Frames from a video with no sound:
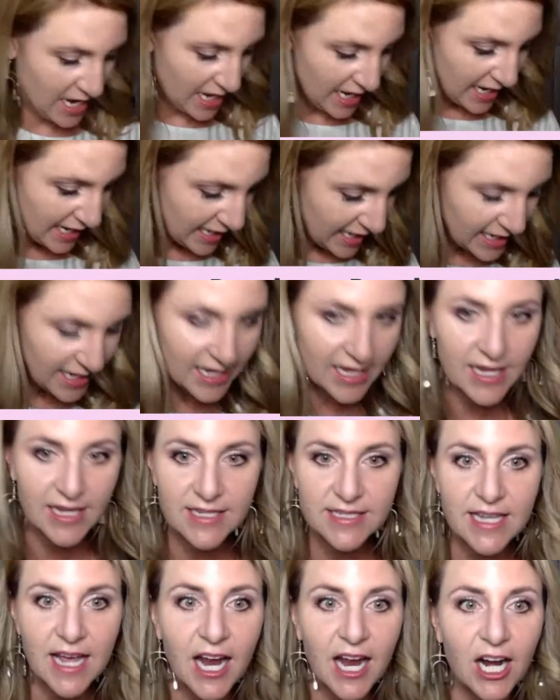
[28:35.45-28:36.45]
Is
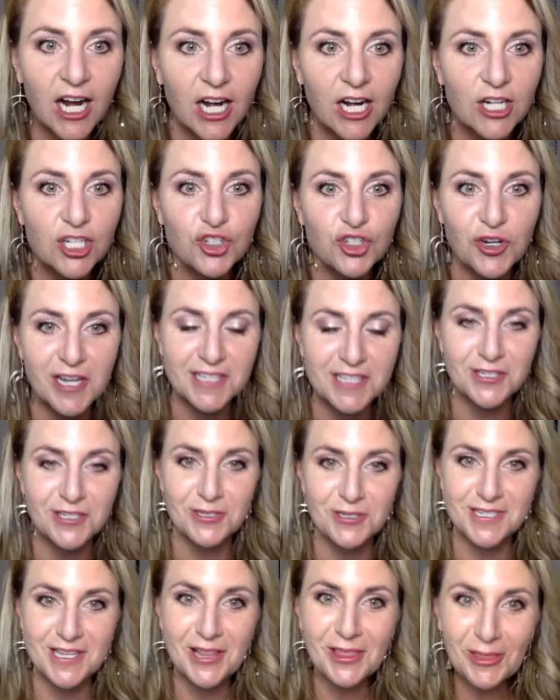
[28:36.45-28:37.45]
our
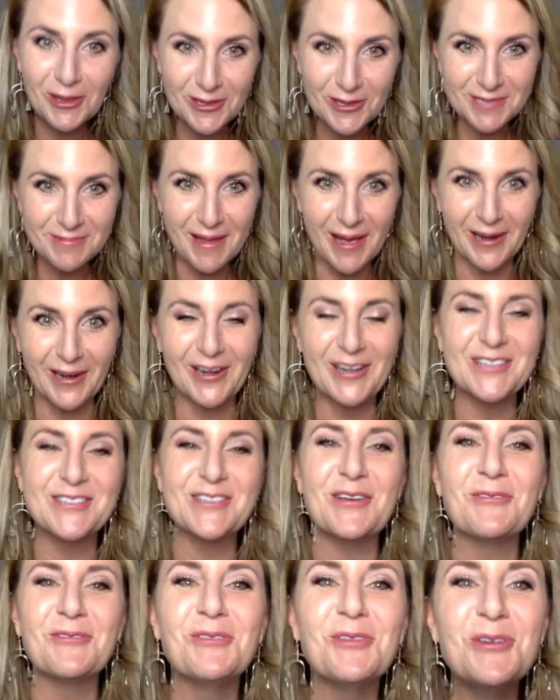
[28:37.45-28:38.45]
translucent loose powder.
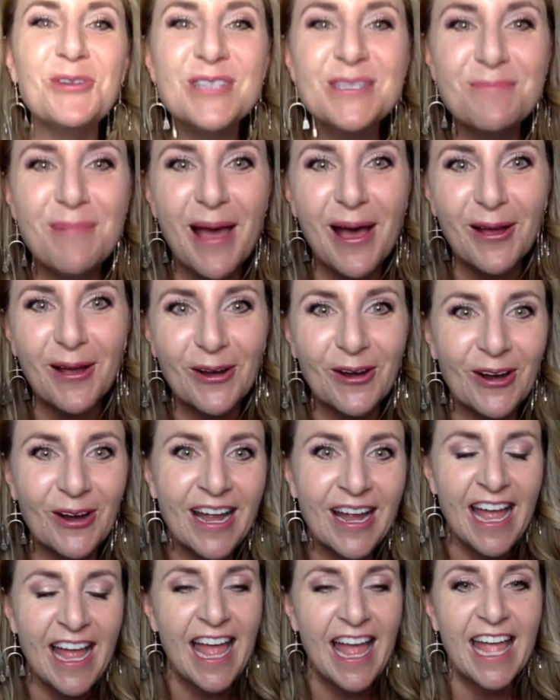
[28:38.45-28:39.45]
So loose powder
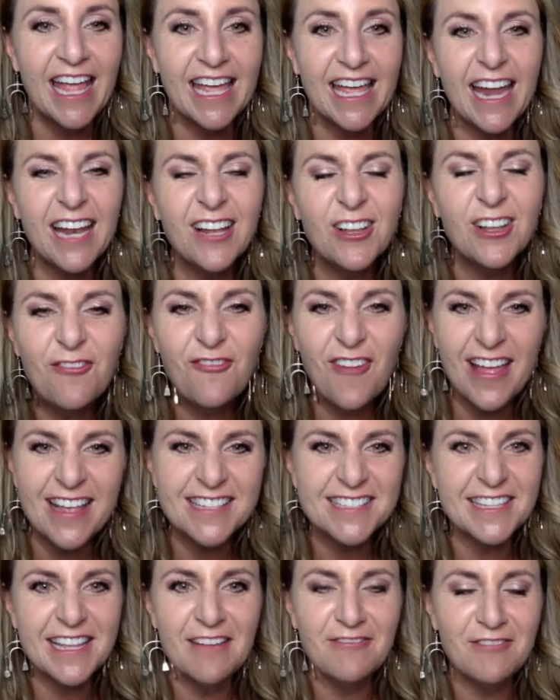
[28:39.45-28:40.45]
got a little
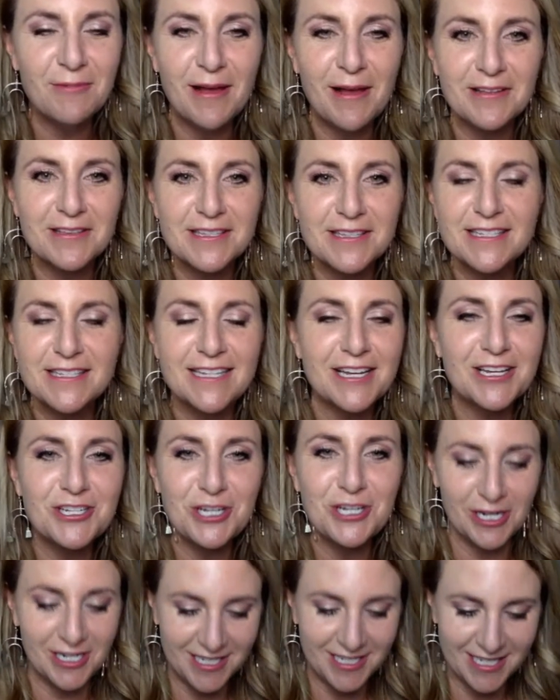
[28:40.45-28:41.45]
face left about six
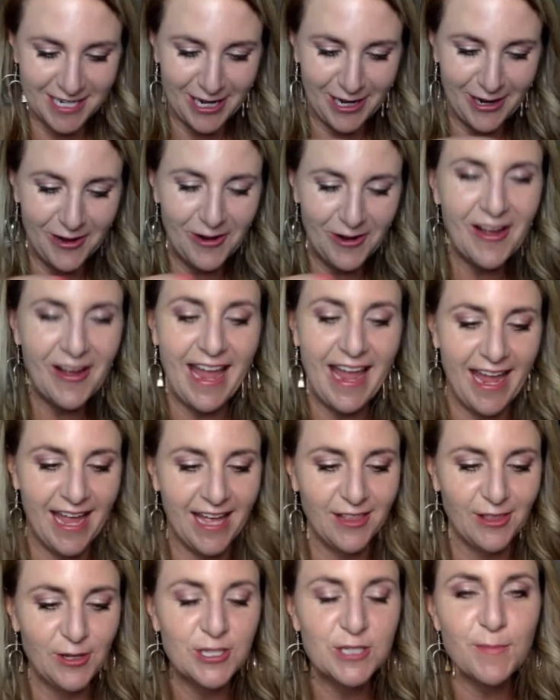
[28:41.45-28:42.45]
years ago, and
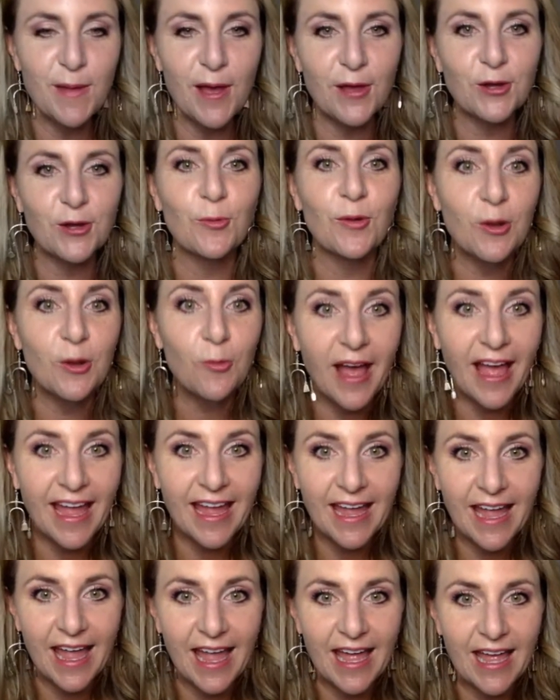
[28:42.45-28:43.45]
loose powder went
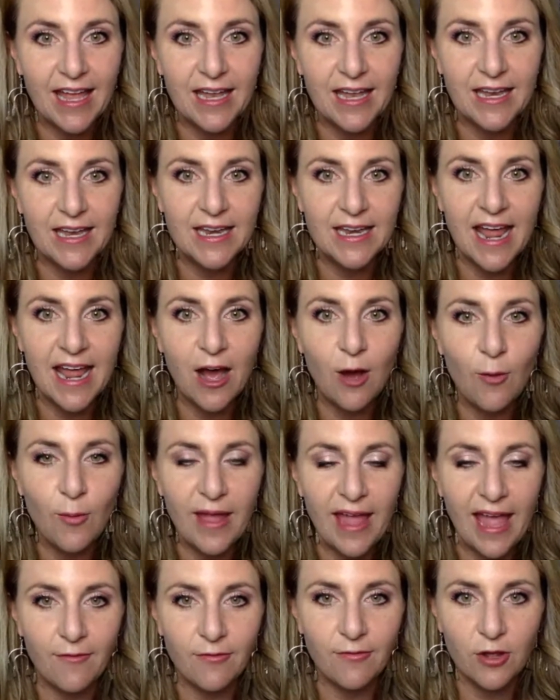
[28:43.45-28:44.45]
away, and now we
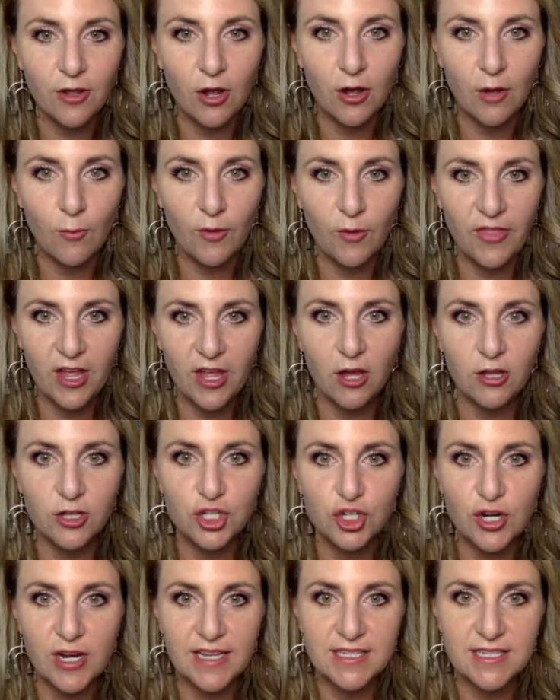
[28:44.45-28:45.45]
have what they call
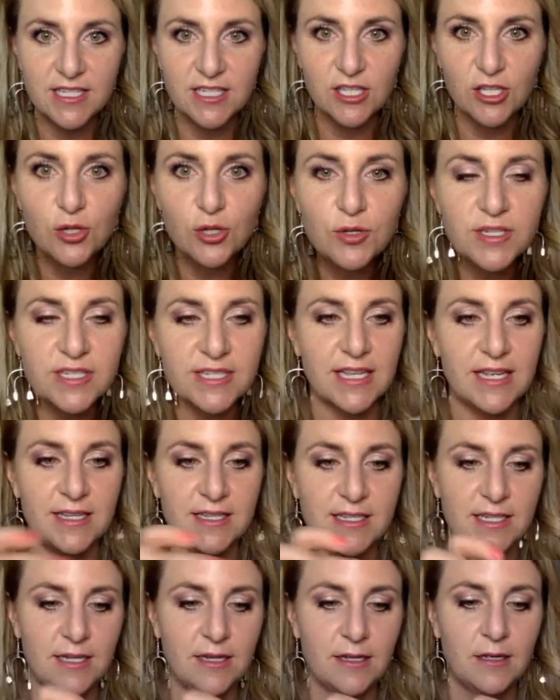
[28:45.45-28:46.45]

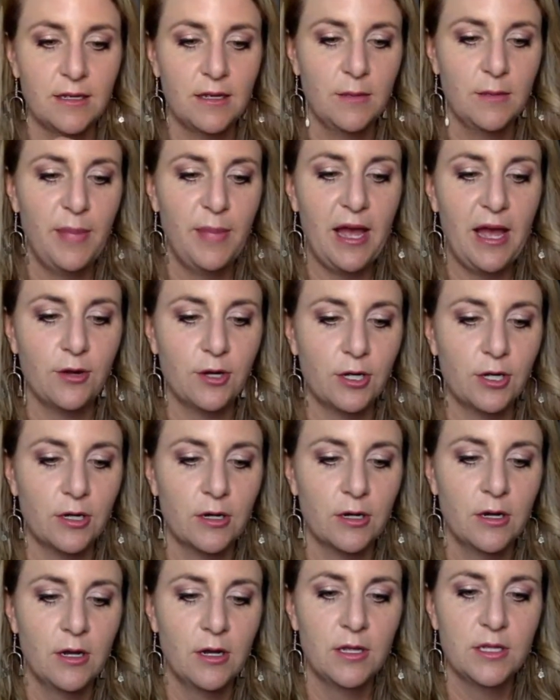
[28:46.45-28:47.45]
translucent powder.
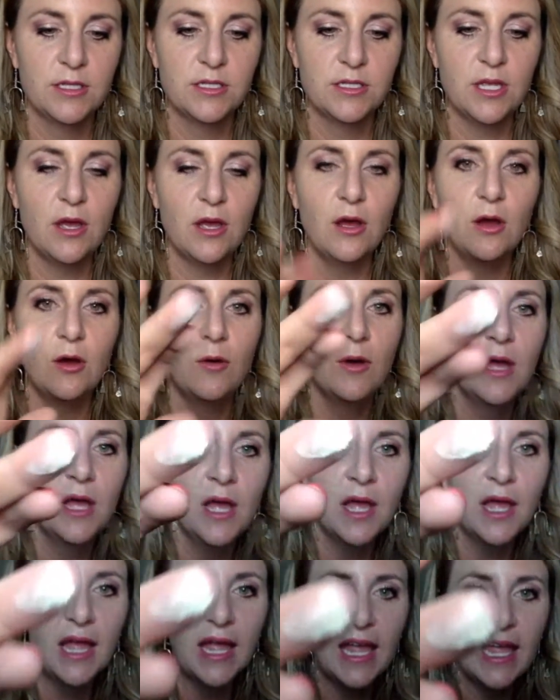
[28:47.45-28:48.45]
So
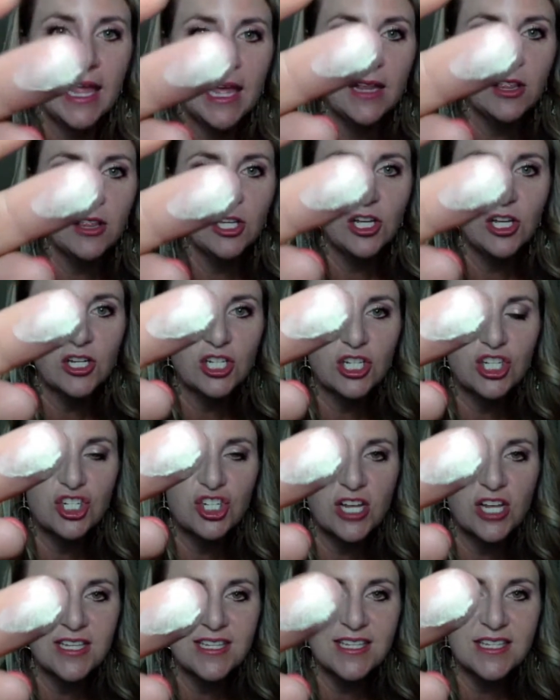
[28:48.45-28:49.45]
it looks
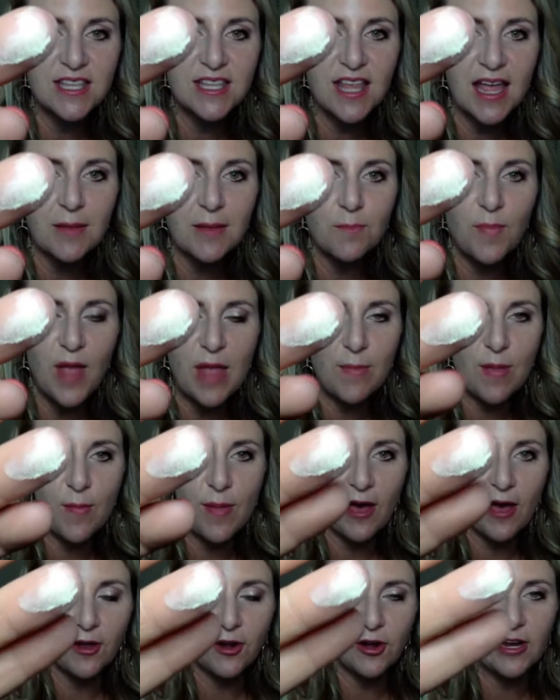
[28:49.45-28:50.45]
just like baby powder.